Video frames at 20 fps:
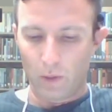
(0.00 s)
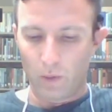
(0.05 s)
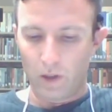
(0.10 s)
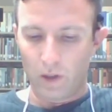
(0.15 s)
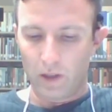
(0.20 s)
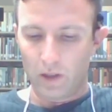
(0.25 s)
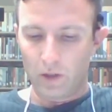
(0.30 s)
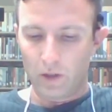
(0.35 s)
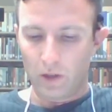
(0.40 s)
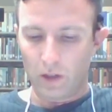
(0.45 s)

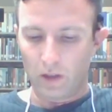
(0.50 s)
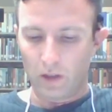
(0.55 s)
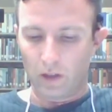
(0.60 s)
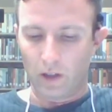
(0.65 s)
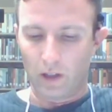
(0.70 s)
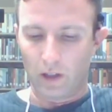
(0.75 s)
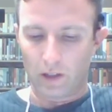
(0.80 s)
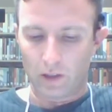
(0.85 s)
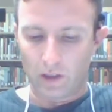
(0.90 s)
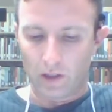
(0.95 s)
1 Gnutella
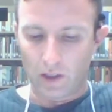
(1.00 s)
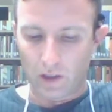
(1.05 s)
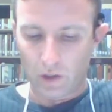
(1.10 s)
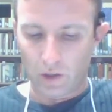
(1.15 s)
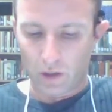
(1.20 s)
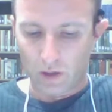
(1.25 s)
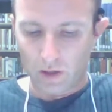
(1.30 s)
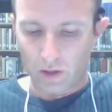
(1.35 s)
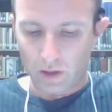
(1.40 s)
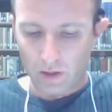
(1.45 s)

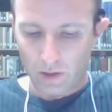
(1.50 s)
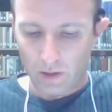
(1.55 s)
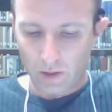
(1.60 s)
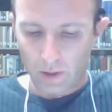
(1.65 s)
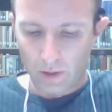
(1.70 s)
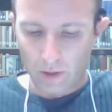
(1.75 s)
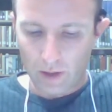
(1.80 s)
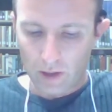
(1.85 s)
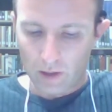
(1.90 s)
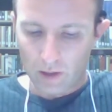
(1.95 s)
architecture.
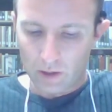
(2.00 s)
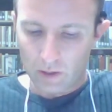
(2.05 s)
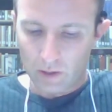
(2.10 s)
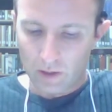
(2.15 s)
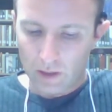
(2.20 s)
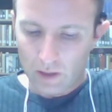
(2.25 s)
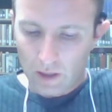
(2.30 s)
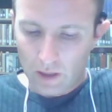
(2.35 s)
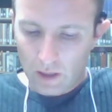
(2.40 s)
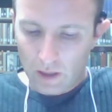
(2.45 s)

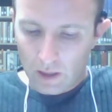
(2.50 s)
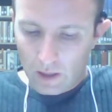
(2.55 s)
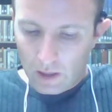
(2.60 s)
Theoretically,